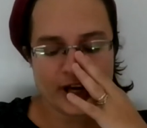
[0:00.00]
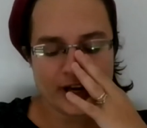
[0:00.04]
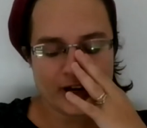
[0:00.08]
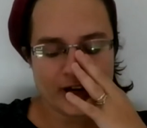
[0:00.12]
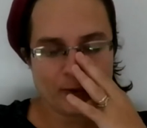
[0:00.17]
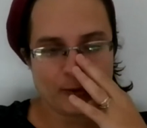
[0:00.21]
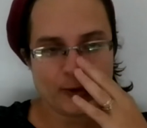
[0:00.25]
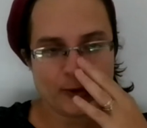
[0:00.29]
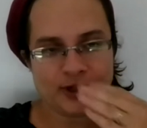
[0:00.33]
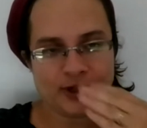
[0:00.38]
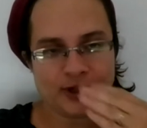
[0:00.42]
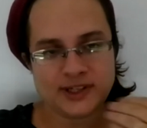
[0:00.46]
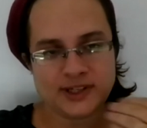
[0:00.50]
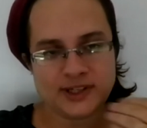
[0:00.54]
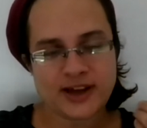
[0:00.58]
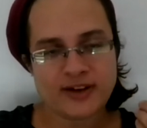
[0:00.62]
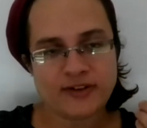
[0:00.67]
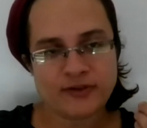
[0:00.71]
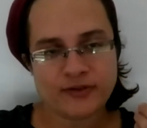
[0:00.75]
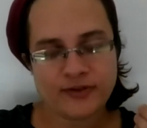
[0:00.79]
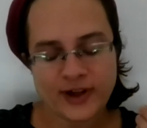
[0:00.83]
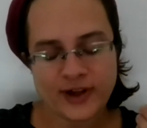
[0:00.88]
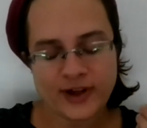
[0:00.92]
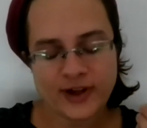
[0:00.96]
Jacob and
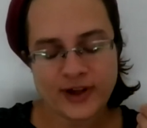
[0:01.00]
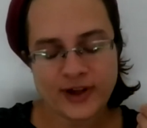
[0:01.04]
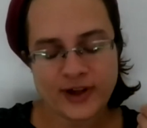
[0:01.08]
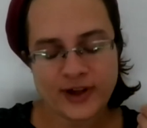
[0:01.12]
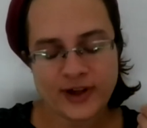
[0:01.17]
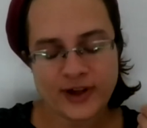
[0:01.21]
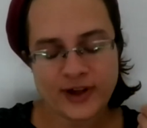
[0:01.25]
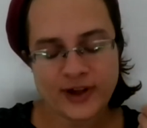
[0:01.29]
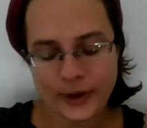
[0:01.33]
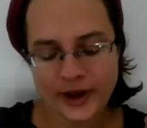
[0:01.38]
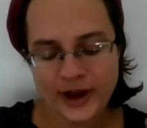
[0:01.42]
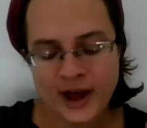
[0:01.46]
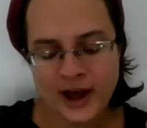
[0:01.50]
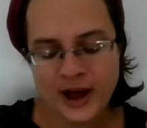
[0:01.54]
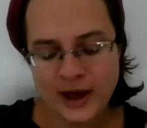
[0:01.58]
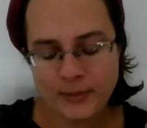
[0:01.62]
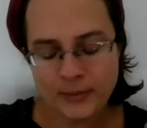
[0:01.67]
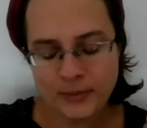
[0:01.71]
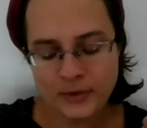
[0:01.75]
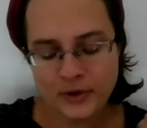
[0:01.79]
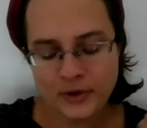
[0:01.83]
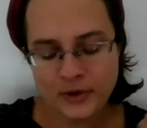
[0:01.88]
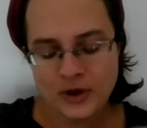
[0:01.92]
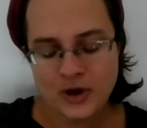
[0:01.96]
Esav felt growing
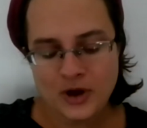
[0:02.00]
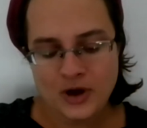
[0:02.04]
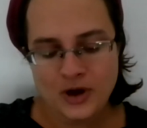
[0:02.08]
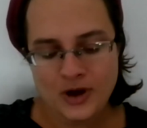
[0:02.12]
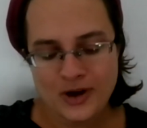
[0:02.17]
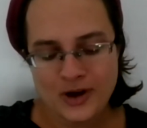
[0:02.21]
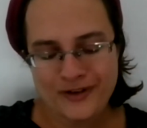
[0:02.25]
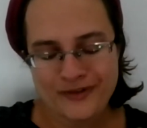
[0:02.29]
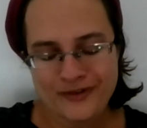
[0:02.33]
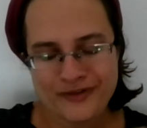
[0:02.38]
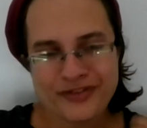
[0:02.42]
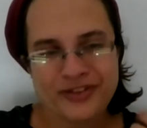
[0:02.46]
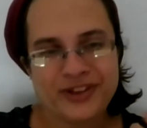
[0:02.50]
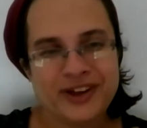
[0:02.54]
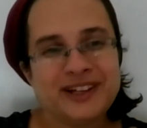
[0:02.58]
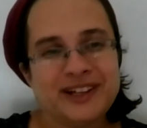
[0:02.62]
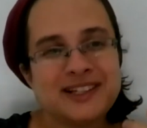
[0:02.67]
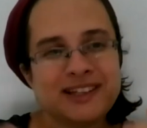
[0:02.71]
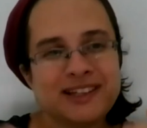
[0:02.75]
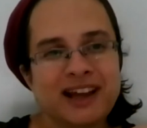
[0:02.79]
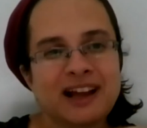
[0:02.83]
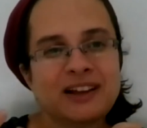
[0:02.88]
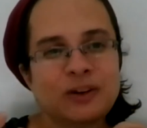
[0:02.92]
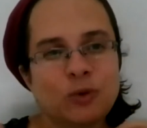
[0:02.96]
up of
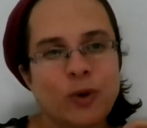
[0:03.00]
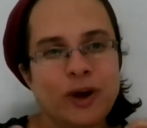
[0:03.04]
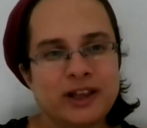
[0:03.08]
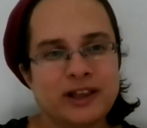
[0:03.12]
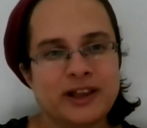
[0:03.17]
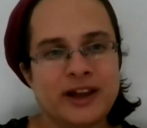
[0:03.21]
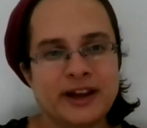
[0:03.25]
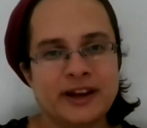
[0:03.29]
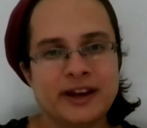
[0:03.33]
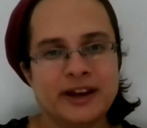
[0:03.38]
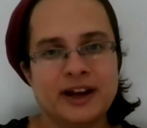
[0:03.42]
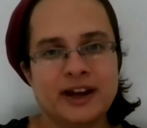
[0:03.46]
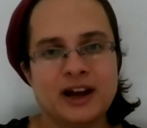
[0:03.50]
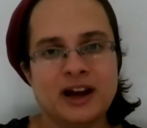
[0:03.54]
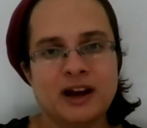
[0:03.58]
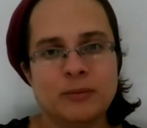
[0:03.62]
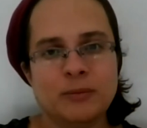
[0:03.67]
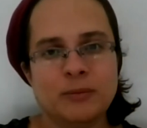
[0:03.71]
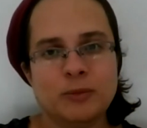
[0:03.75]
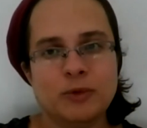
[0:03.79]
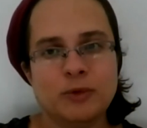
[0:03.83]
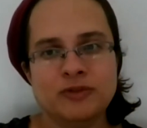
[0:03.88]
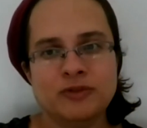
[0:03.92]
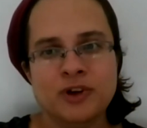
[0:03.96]
things not quite lining
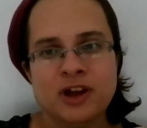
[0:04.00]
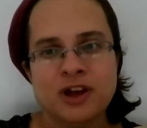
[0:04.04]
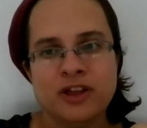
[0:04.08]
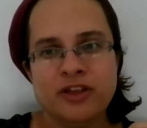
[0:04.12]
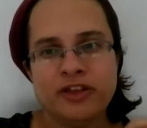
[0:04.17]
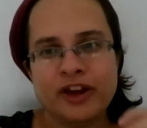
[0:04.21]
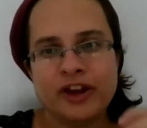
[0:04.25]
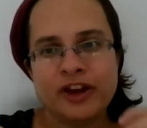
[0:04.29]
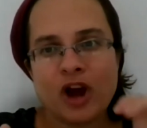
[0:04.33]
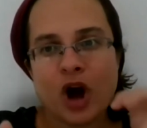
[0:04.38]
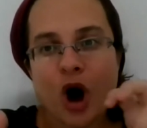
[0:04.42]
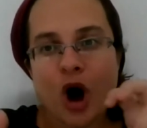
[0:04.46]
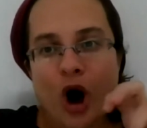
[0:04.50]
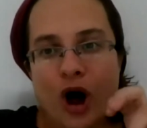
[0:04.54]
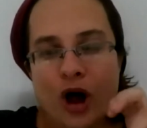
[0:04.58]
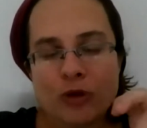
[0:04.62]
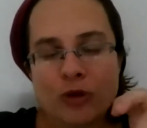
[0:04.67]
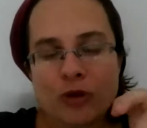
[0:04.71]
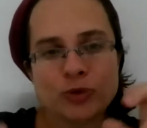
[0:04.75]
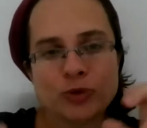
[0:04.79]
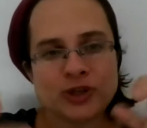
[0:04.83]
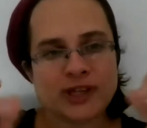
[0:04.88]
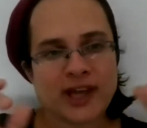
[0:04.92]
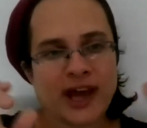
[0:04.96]
up, of they
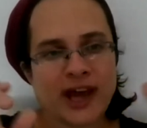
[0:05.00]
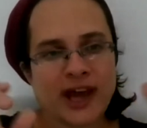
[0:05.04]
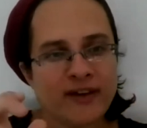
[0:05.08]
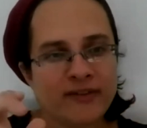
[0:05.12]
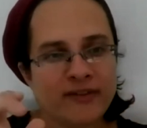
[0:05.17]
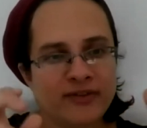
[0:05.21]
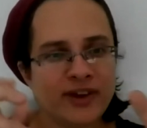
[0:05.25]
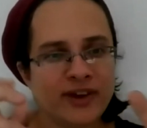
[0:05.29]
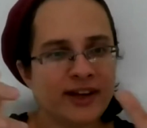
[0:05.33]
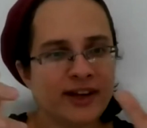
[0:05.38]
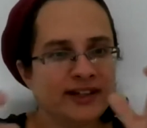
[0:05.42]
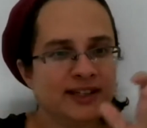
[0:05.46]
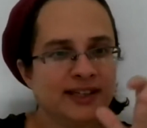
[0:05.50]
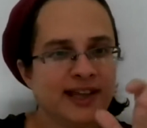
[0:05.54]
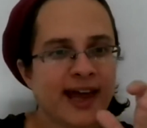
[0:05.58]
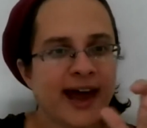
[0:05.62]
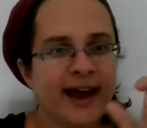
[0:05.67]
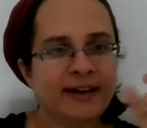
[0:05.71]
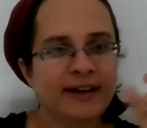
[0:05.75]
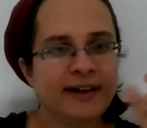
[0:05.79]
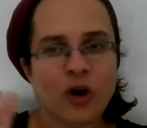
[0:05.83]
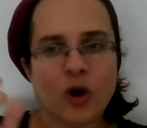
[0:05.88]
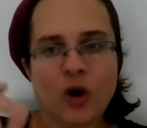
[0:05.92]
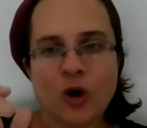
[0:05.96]
almost have the
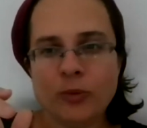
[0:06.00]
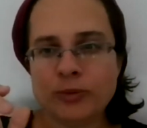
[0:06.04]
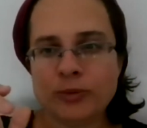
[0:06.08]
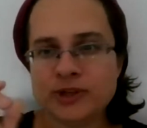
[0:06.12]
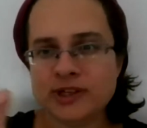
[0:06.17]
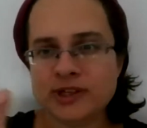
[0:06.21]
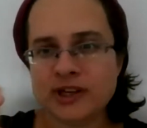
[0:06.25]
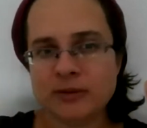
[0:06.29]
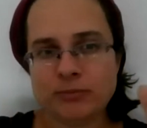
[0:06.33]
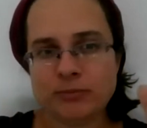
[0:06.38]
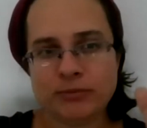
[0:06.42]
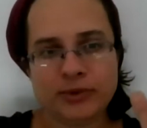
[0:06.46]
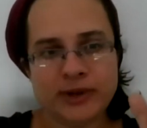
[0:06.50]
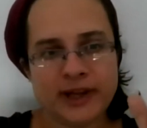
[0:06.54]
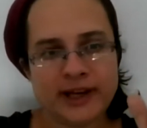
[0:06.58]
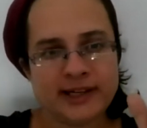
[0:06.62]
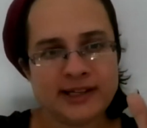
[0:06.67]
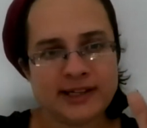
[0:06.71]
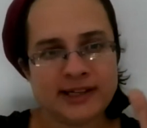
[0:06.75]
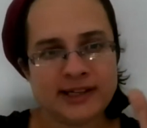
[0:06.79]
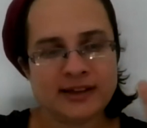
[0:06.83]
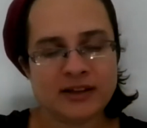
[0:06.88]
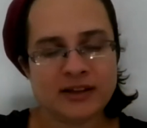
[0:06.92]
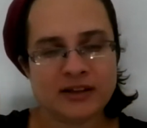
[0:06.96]
exact opposite
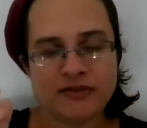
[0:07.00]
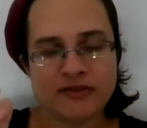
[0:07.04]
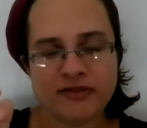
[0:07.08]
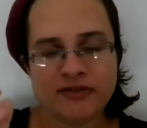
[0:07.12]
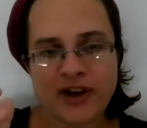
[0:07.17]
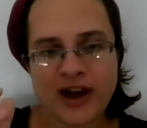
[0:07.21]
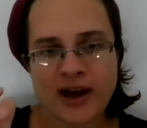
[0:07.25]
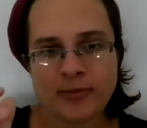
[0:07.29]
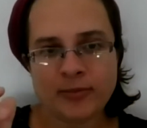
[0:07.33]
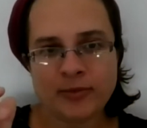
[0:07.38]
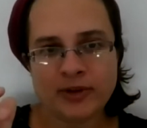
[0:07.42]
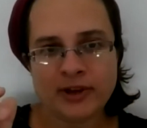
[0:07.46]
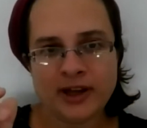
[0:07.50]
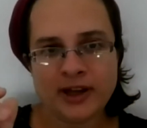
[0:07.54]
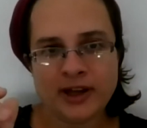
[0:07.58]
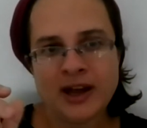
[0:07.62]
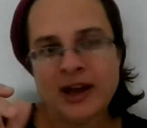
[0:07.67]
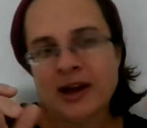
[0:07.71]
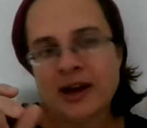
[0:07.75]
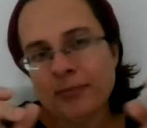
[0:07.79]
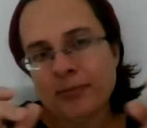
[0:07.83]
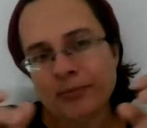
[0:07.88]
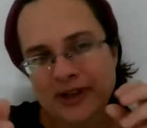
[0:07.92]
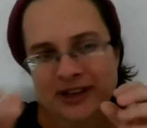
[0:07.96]
places in the
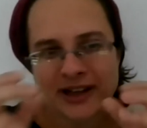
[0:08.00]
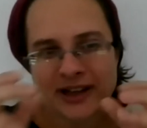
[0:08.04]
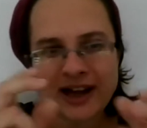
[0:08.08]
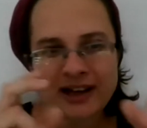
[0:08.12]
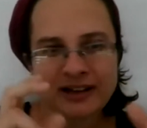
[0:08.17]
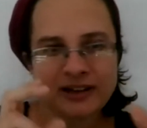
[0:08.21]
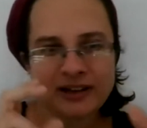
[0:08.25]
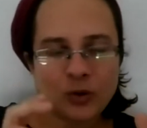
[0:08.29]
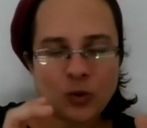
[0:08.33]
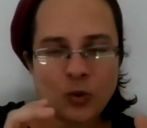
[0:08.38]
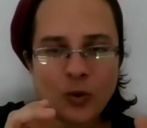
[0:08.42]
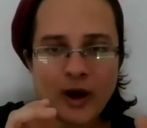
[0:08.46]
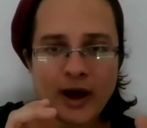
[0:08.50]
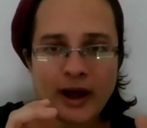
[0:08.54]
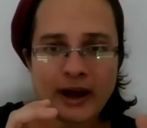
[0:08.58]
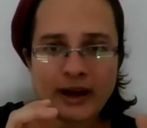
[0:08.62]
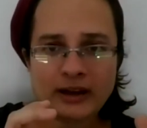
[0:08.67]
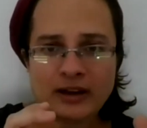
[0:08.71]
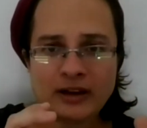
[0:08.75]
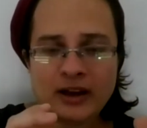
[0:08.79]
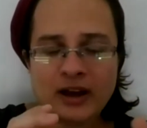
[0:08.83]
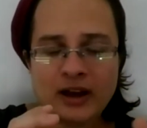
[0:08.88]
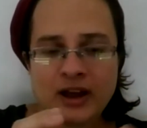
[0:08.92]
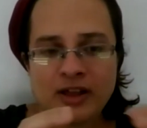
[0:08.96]
family, but not
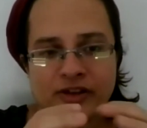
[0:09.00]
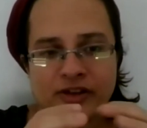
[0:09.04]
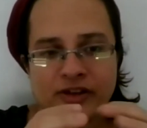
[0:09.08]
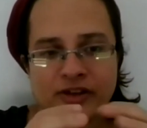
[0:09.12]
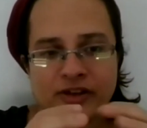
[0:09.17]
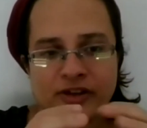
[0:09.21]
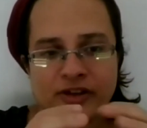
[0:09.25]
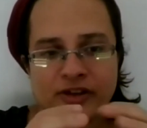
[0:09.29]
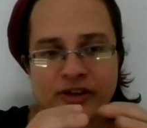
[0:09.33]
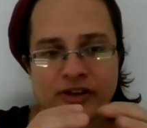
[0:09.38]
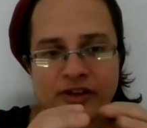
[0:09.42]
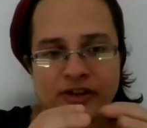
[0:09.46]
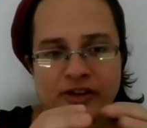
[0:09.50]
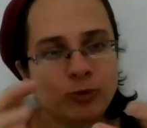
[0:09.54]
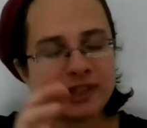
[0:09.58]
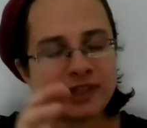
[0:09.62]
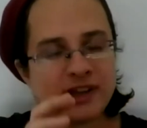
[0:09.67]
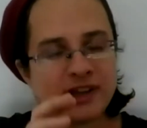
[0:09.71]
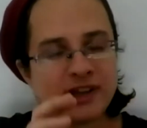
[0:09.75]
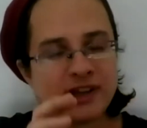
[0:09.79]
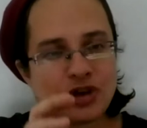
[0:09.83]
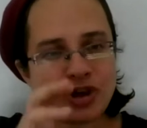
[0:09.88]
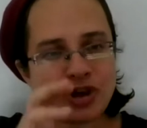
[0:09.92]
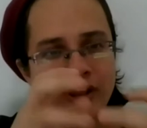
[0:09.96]
quite. They're
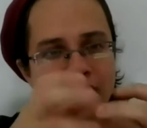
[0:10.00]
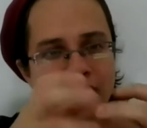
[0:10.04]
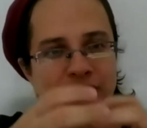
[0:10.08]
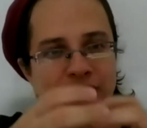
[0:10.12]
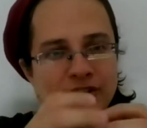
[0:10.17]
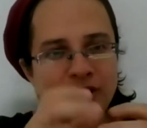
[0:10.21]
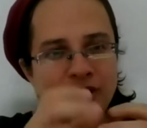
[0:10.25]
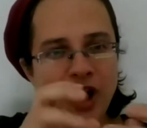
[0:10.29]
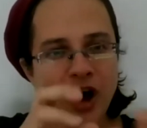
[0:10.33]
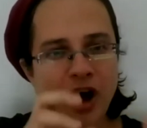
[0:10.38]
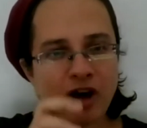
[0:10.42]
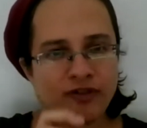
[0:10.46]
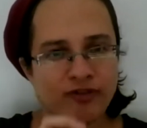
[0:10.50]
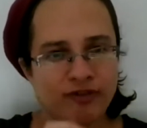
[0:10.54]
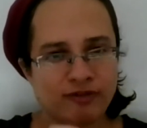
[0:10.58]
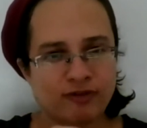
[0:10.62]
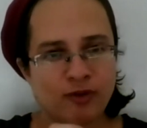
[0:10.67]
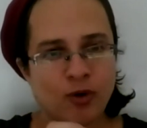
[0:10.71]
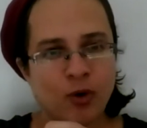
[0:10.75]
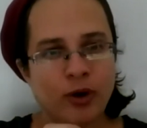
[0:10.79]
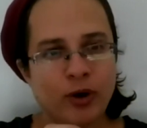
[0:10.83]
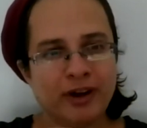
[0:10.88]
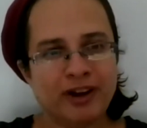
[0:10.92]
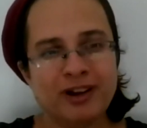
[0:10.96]
almost each other's
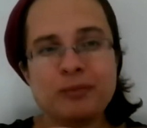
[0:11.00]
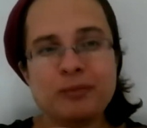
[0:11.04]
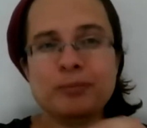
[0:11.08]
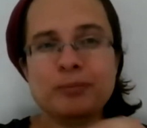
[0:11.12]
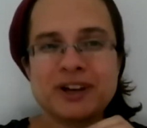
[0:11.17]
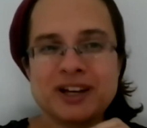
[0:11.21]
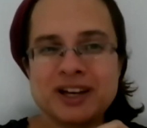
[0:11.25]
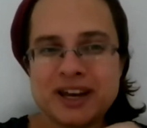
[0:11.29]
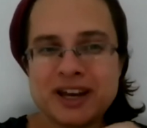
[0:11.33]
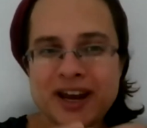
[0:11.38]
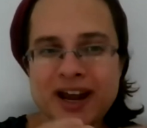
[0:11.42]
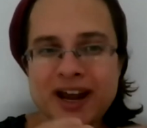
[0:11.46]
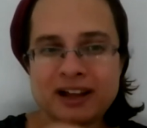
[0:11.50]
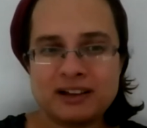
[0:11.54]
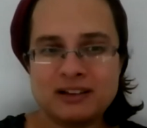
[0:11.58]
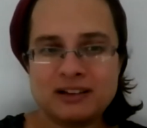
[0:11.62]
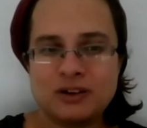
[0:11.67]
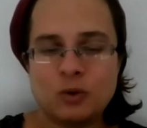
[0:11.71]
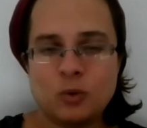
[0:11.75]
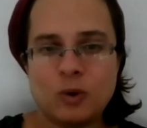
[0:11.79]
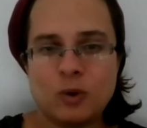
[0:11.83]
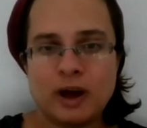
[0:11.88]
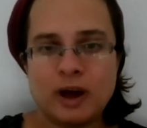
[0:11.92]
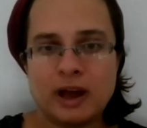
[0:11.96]
foil, but not
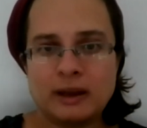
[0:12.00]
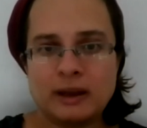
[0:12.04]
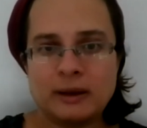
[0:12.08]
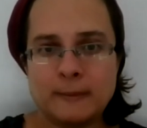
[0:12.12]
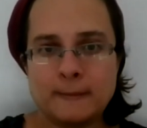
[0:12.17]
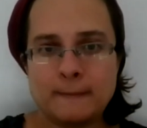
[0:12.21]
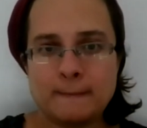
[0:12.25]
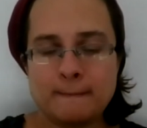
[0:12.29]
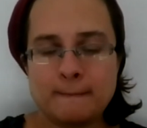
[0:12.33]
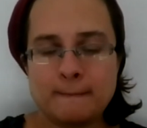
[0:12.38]
quite.